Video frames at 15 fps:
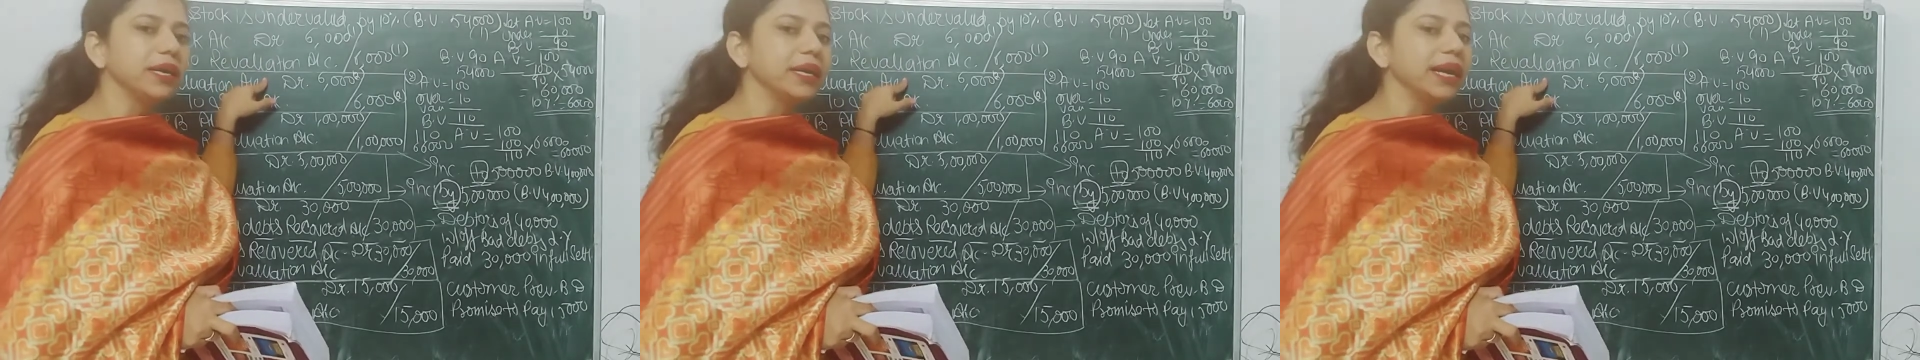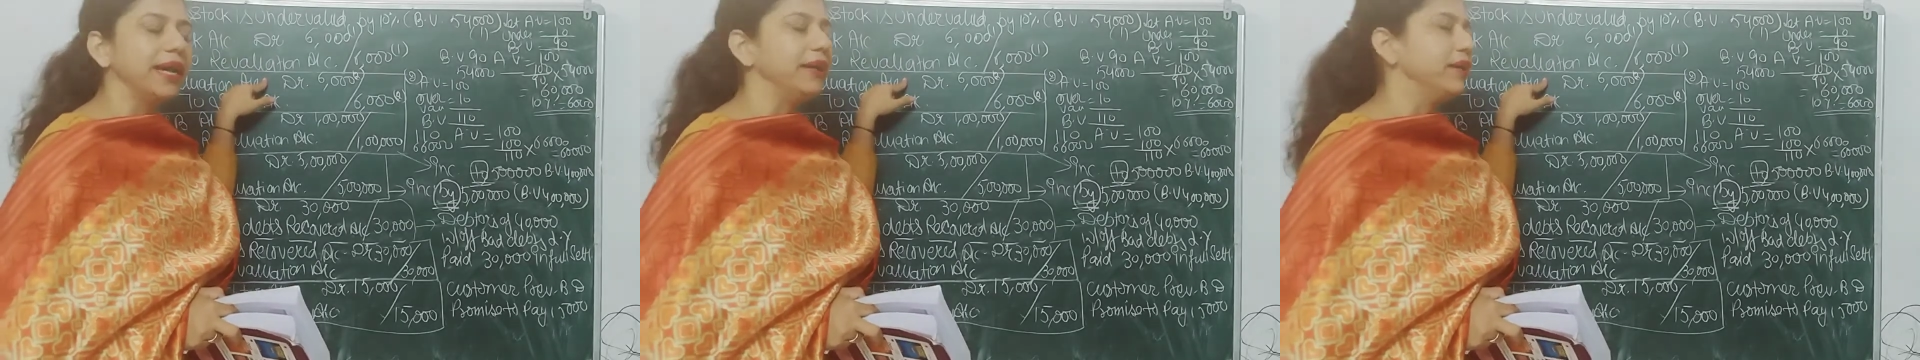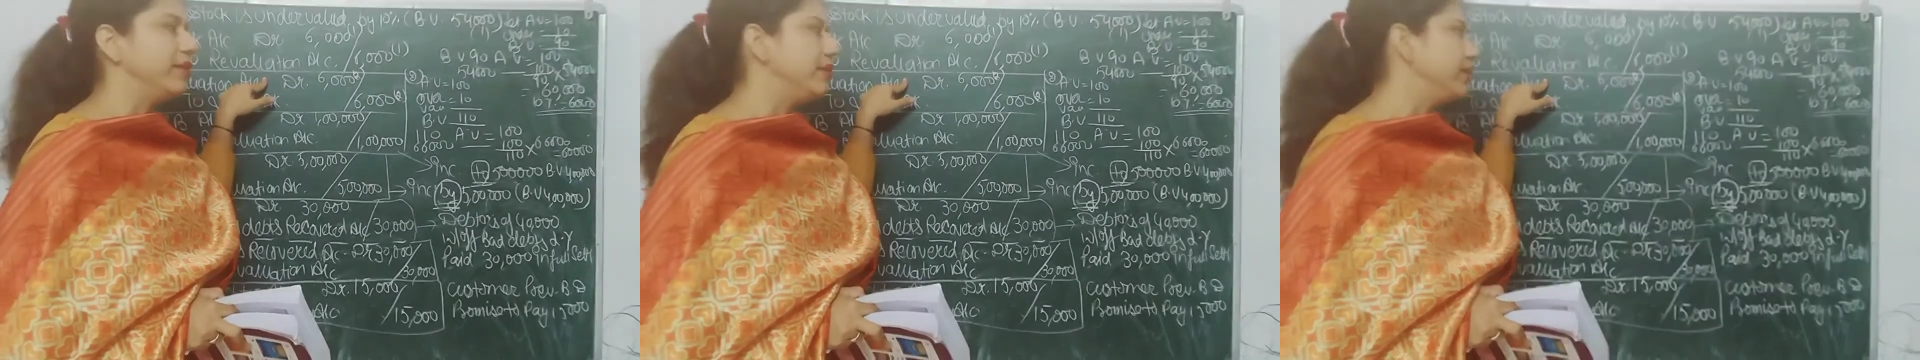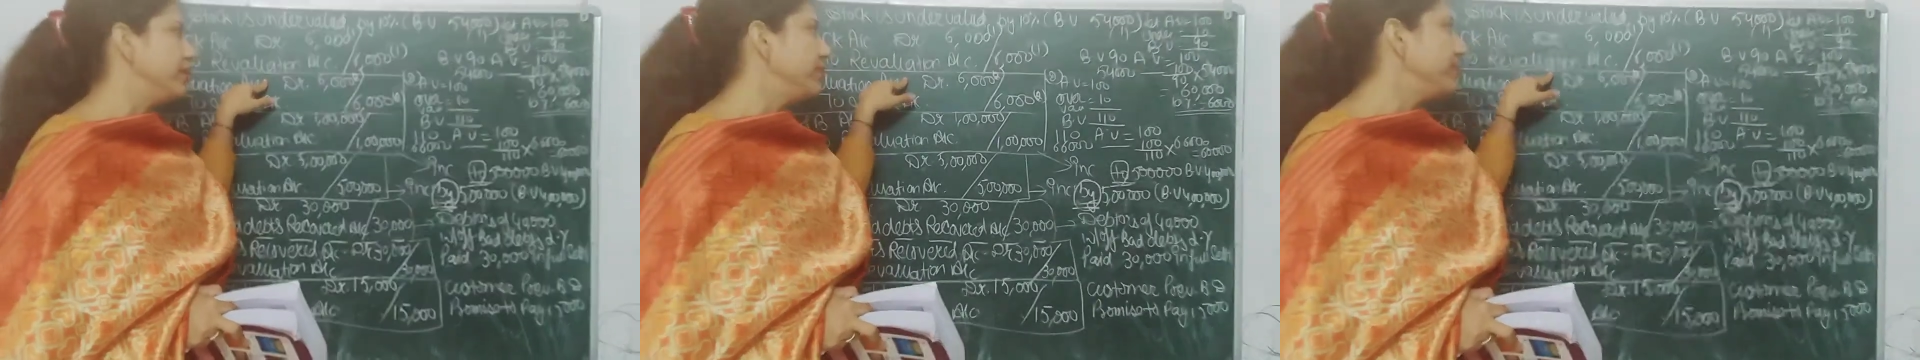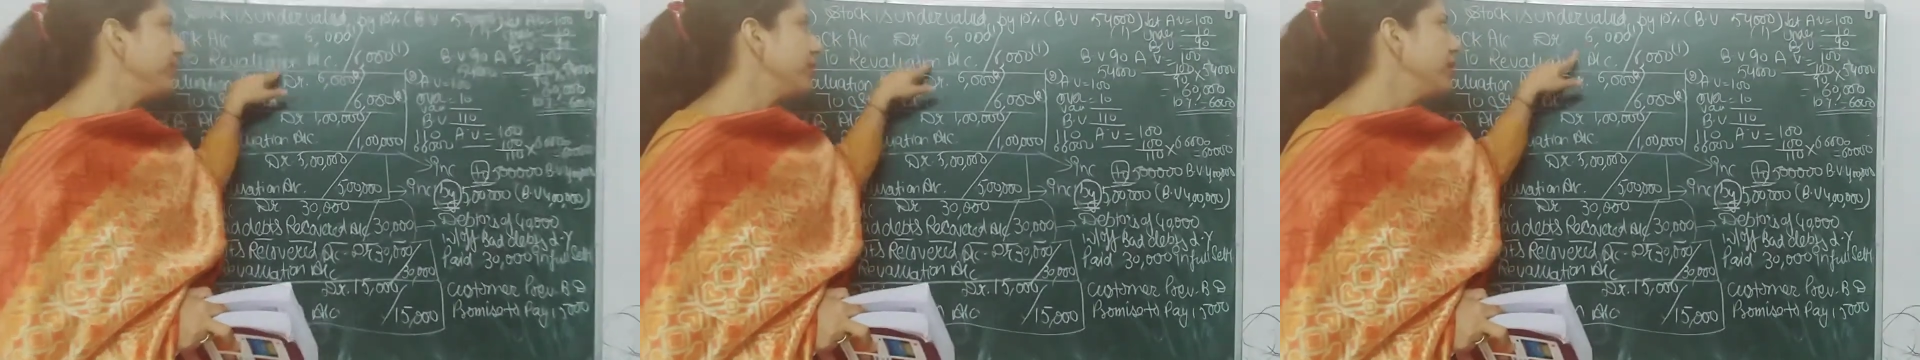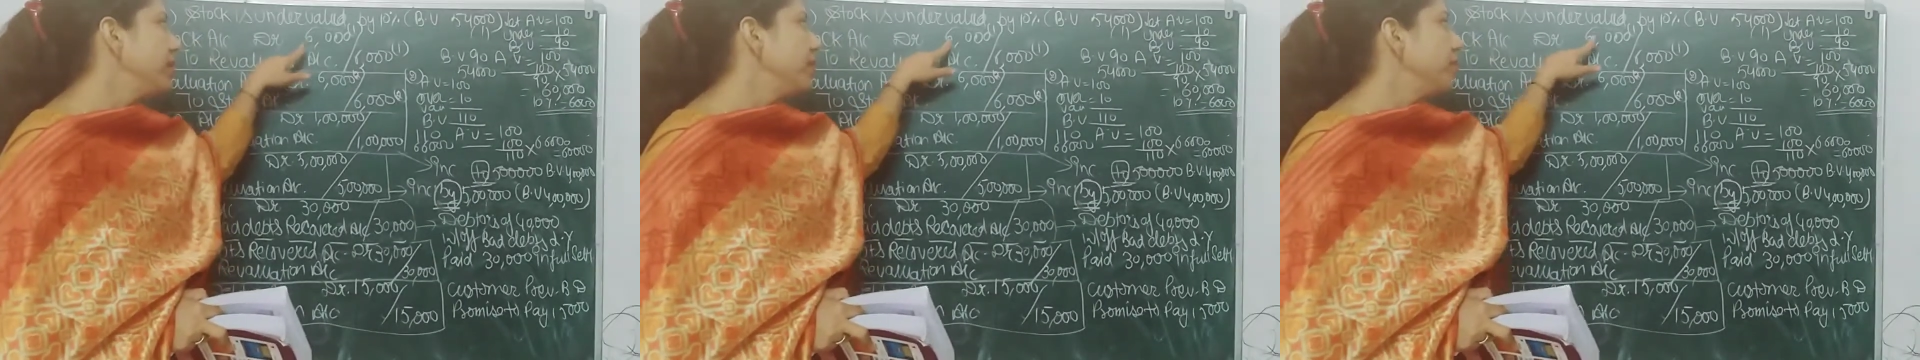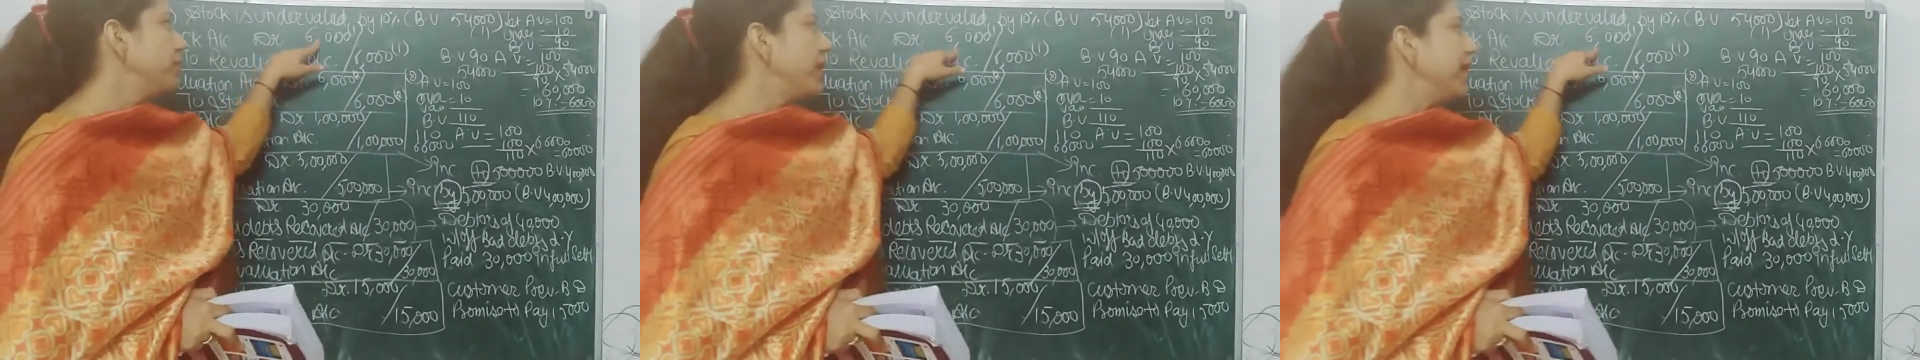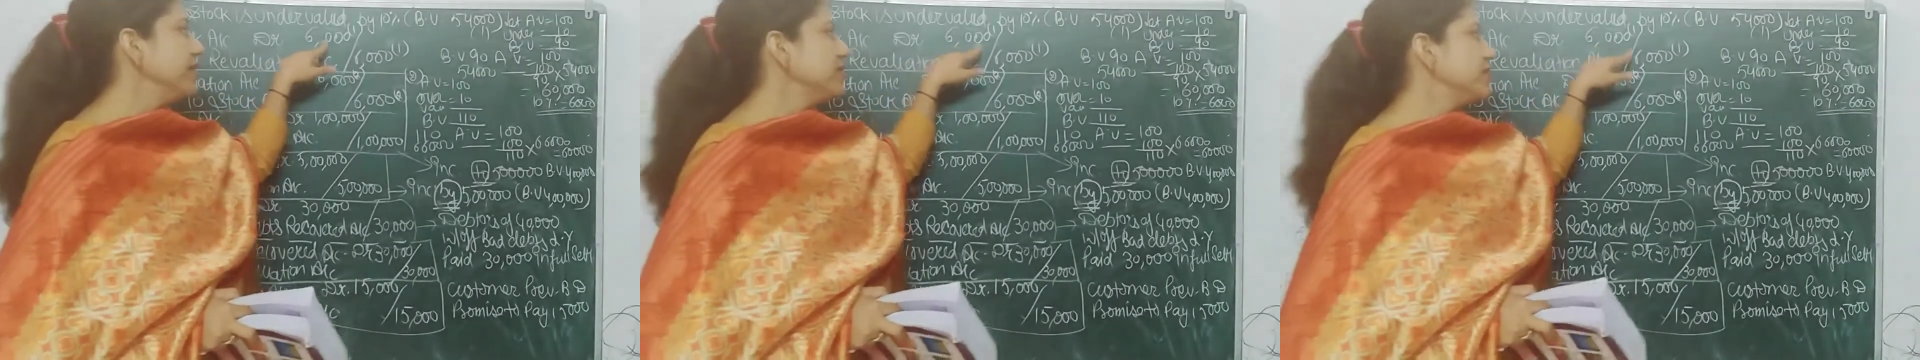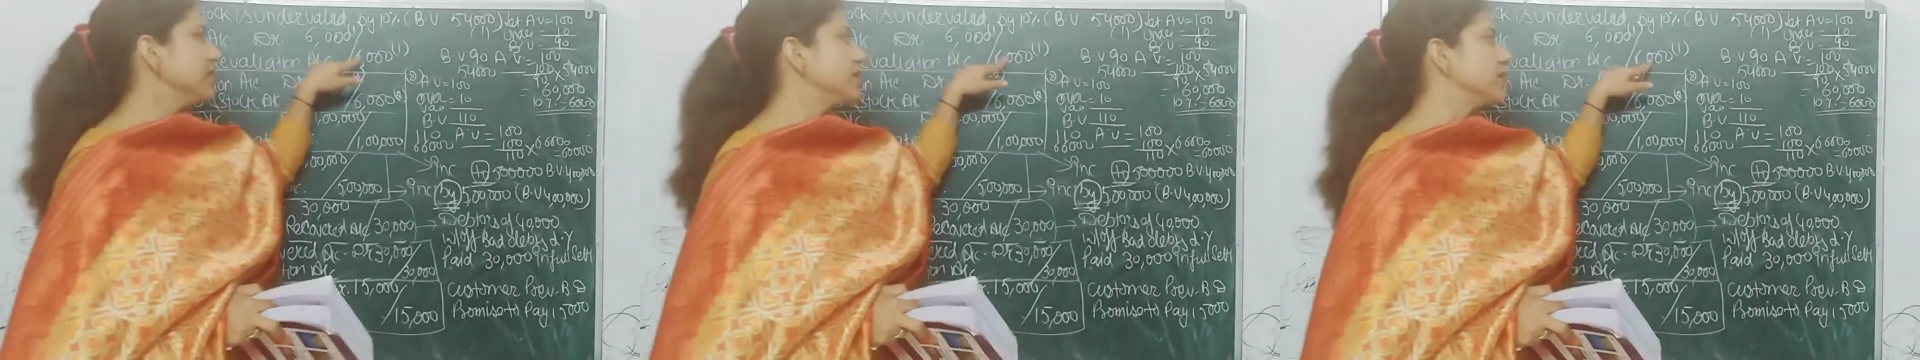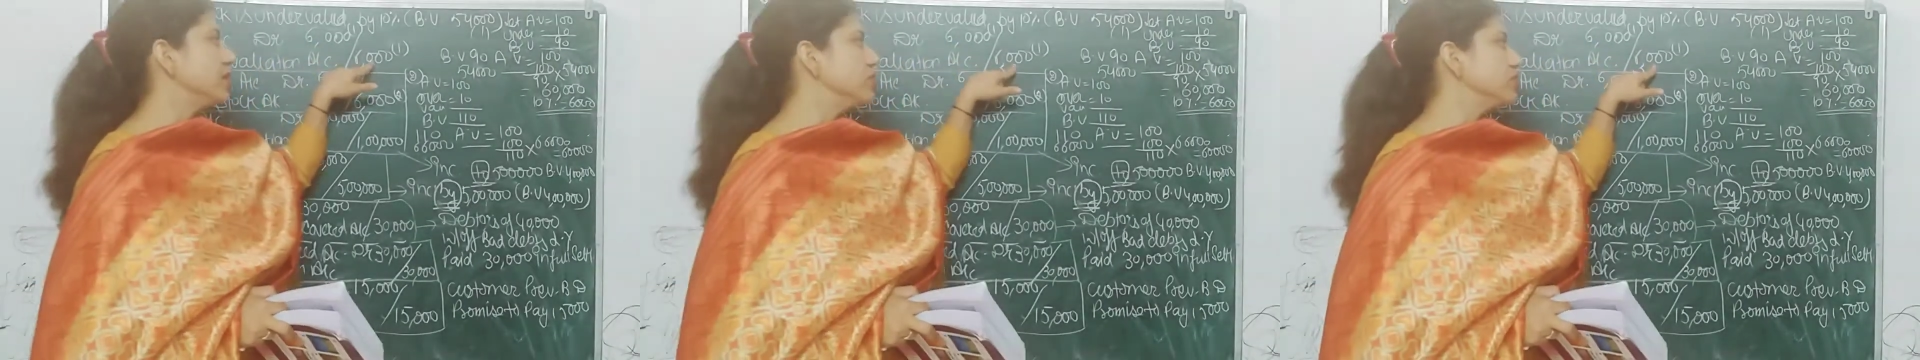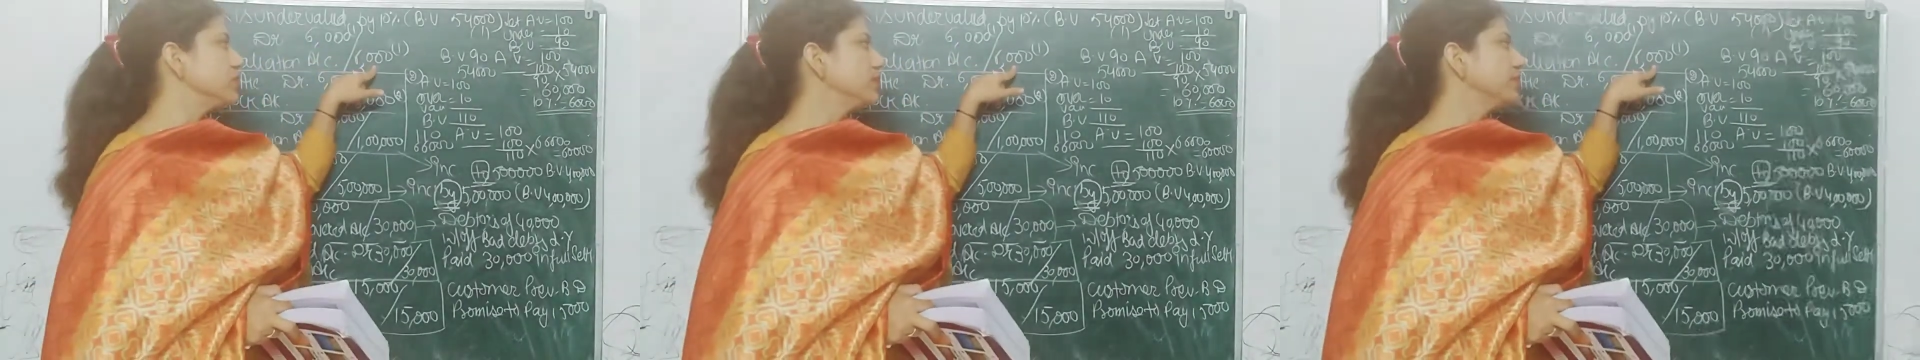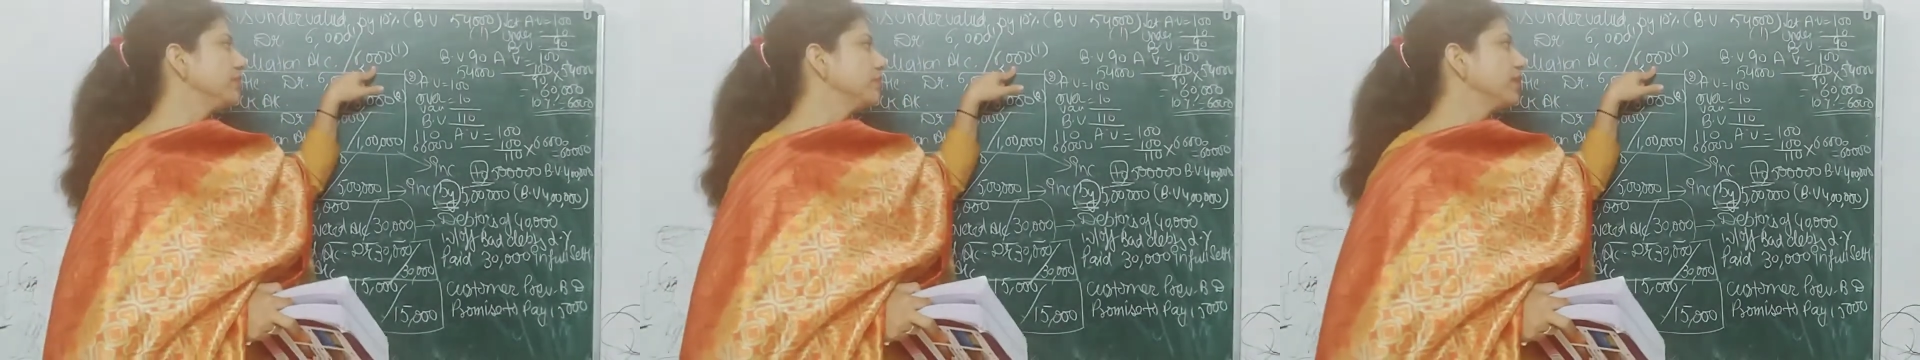credited by 6,000.